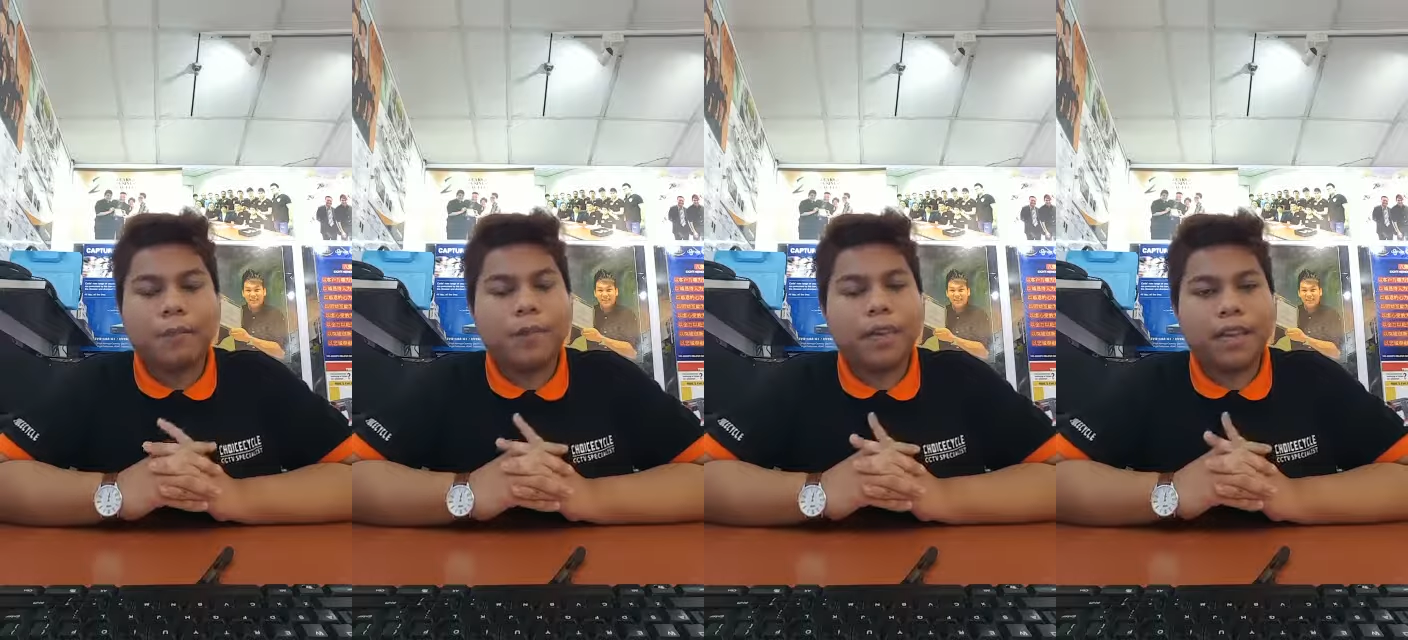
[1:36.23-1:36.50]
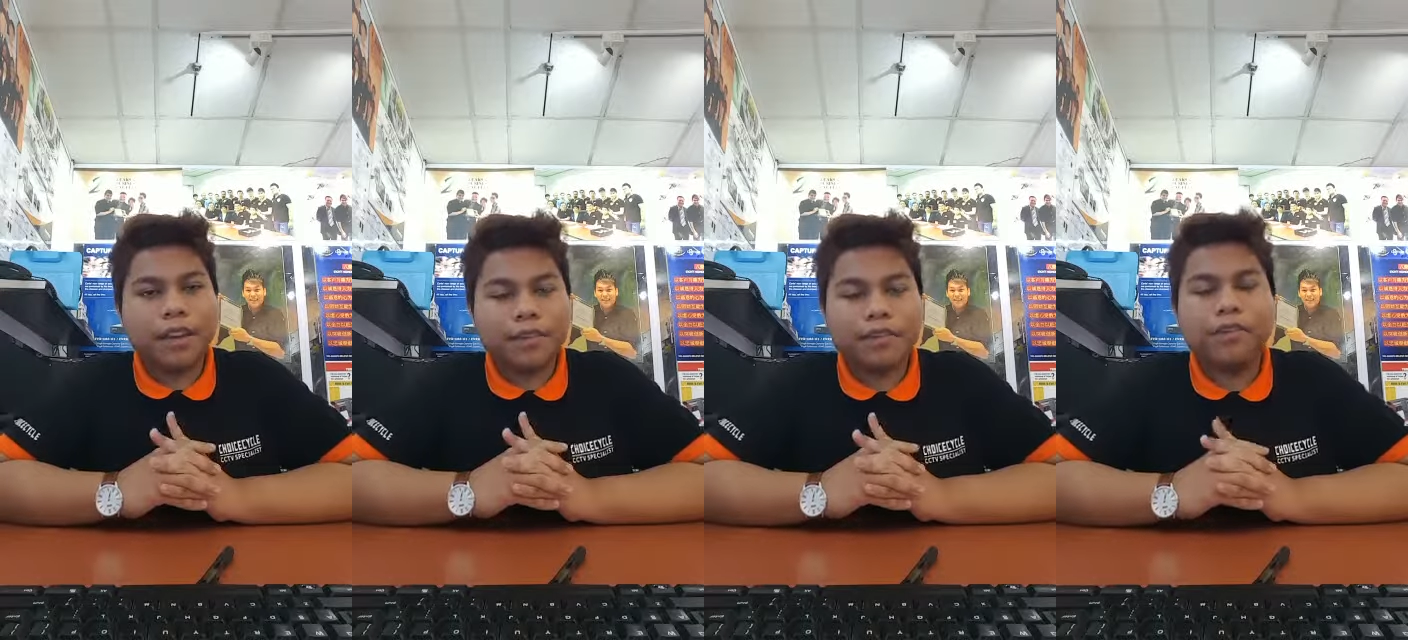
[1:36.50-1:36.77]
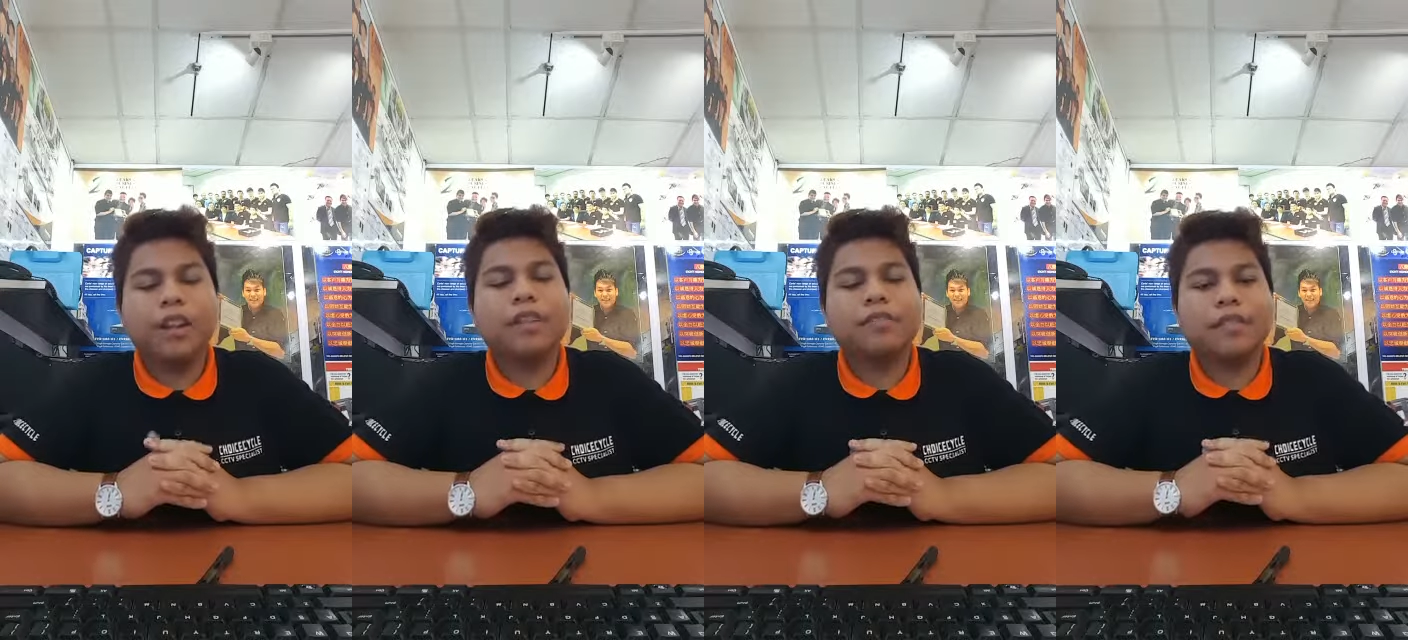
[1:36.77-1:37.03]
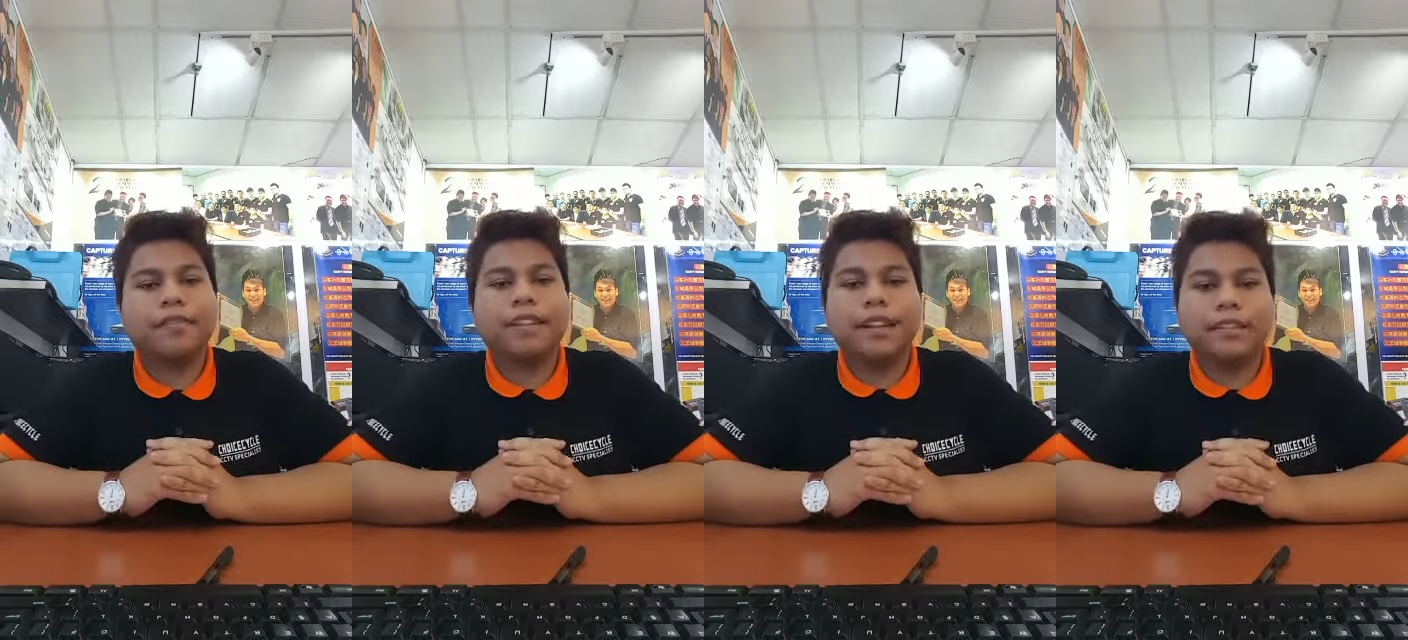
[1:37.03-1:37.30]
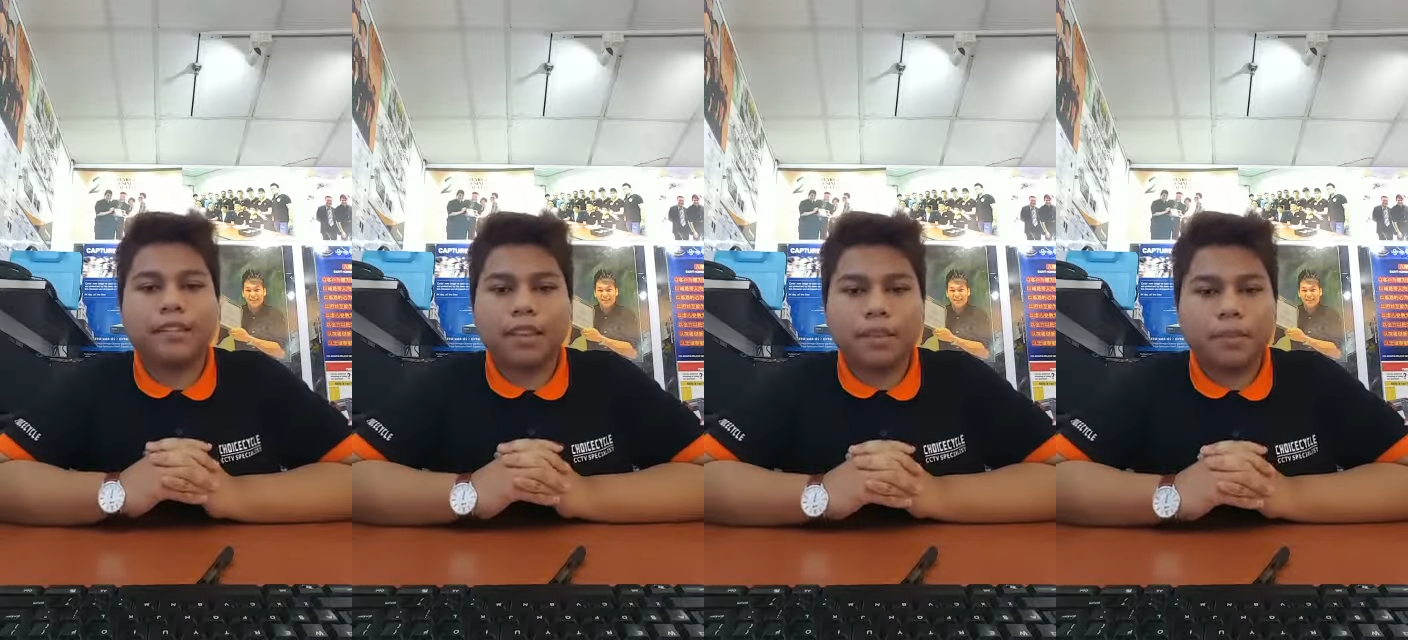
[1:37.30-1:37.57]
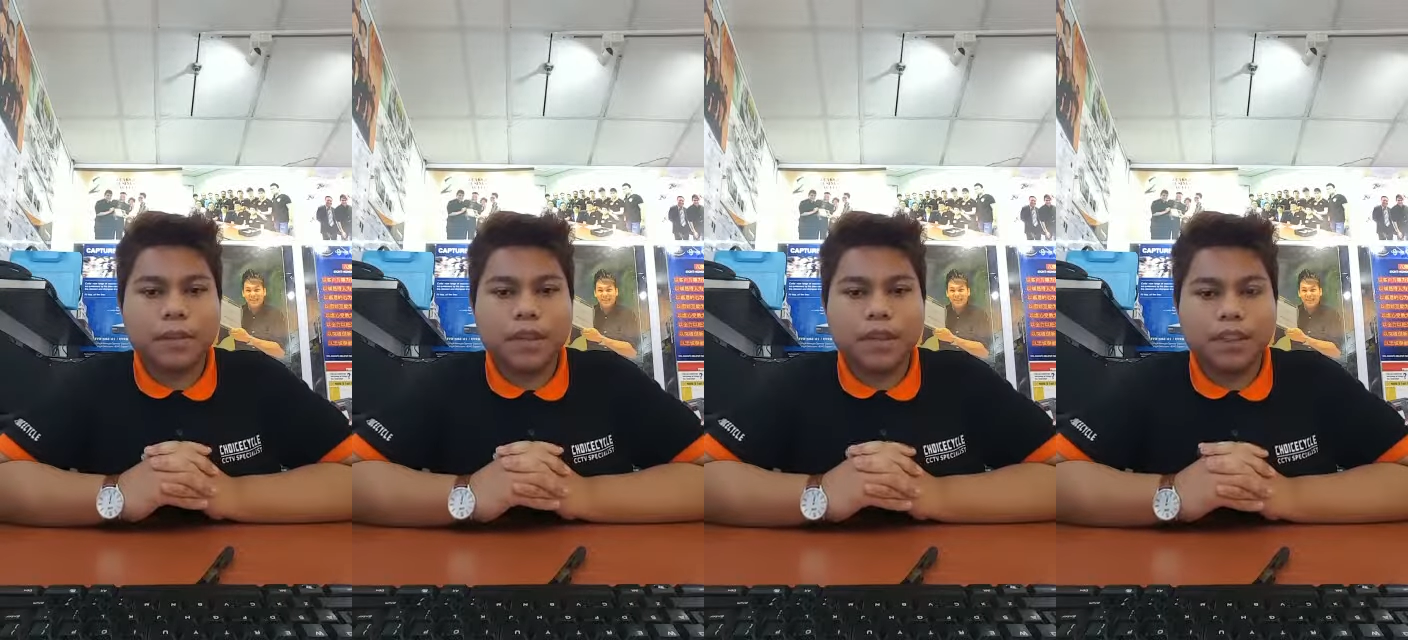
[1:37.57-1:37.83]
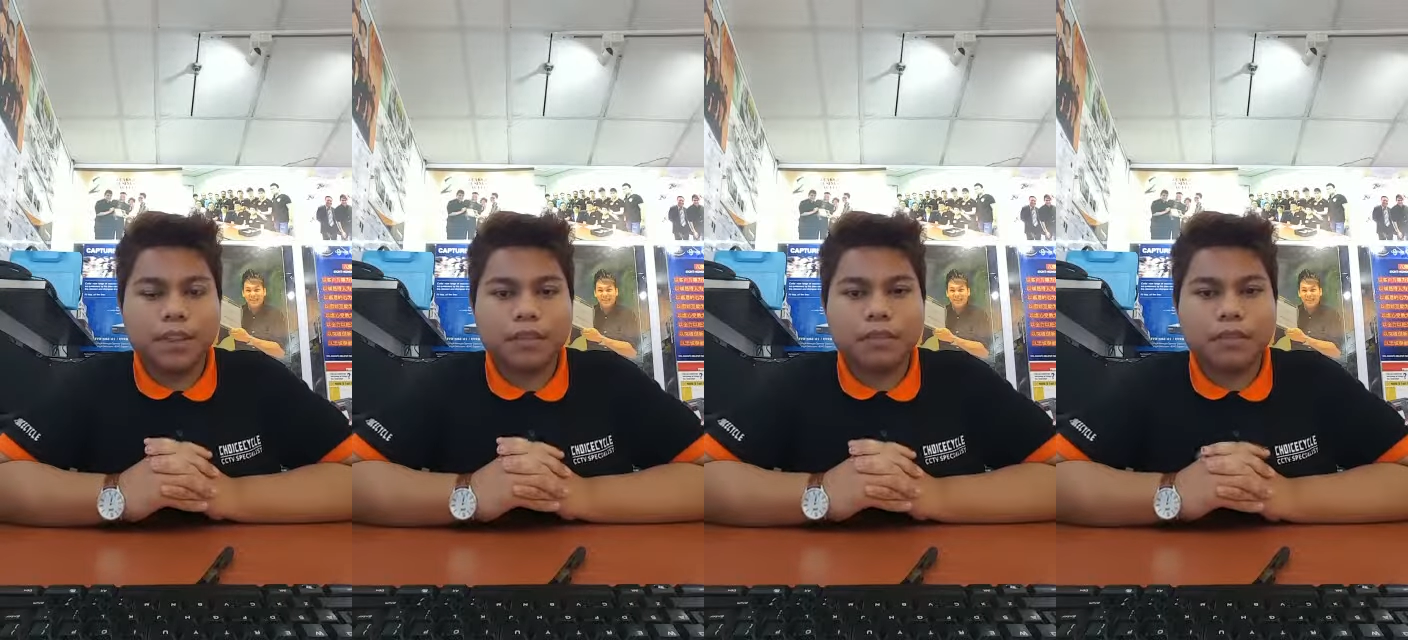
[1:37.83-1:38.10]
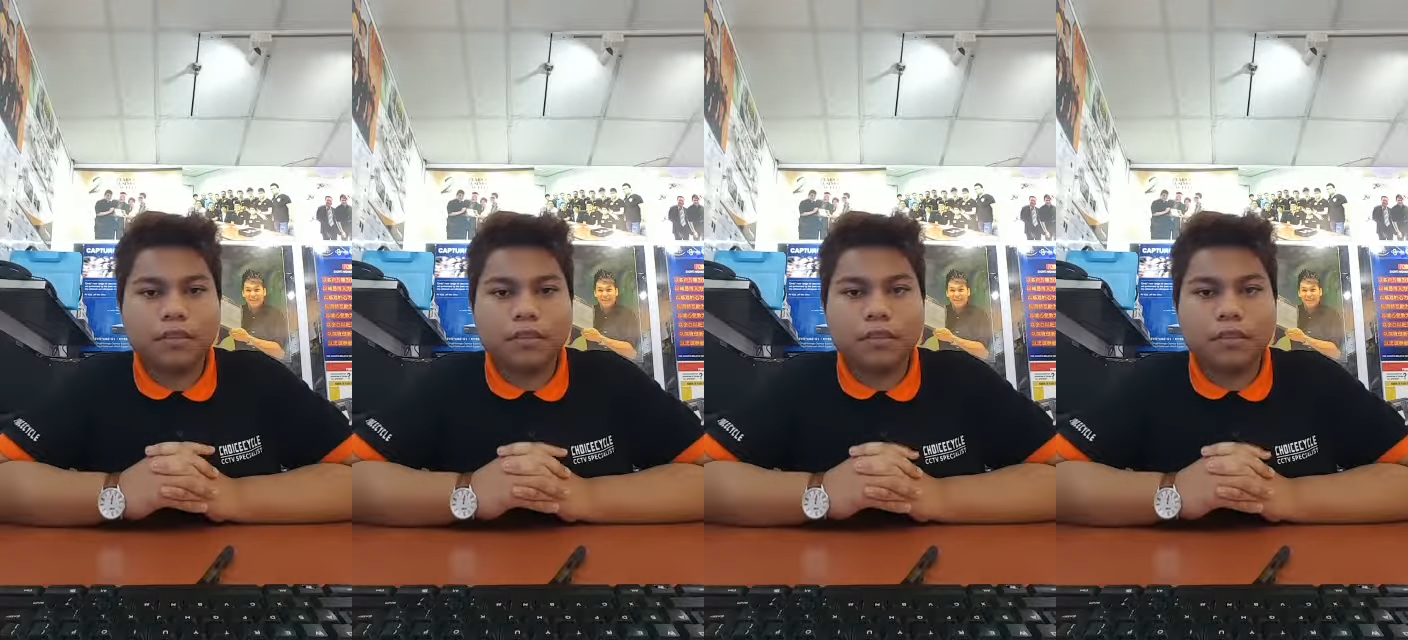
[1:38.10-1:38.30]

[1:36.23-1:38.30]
Being friends with customers